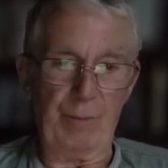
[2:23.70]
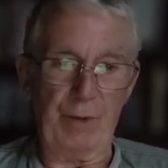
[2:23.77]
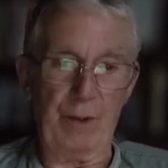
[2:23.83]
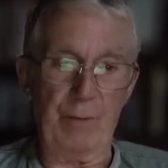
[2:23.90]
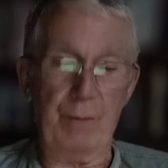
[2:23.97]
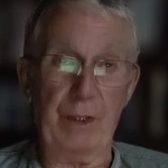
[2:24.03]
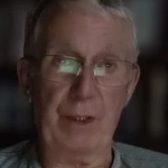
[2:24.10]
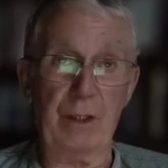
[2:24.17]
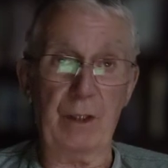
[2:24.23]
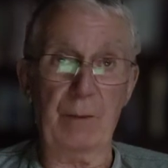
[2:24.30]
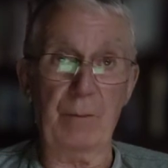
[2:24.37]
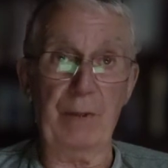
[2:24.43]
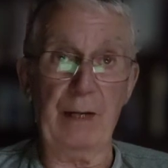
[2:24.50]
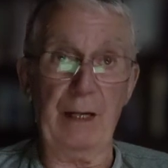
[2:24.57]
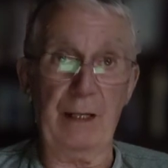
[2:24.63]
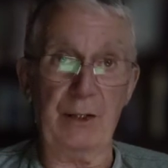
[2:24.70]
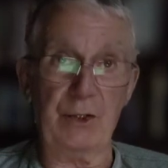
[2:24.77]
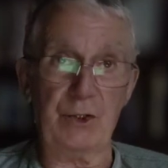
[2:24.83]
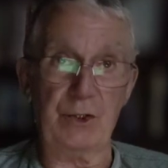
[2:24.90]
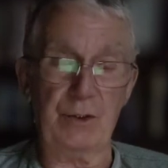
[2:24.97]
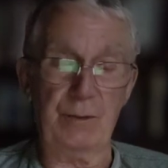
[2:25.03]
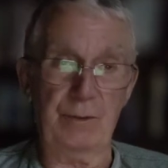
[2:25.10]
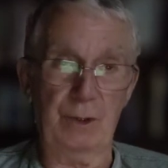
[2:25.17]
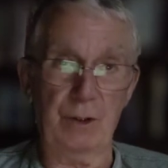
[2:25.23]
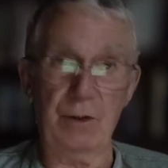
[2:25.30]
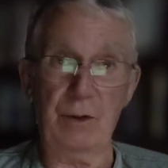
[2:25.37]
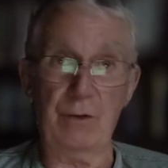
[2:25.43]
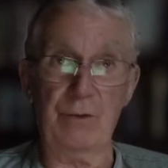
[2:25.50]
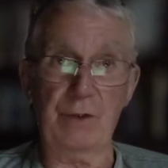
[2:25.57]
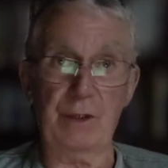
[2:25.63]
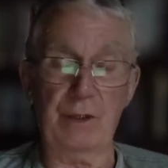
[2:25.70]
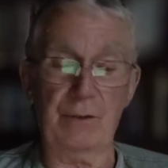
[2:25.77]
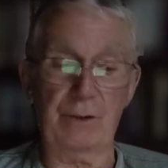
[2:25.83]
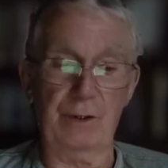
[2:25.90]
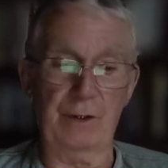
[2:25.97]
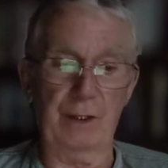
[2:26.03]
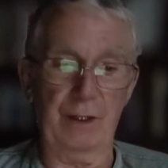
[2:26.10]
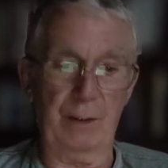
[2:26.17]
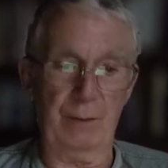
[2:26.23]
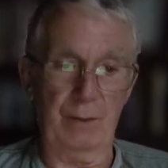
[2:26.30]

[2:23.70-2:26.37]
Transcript: Buckingham Palace. I couldn't think of the name.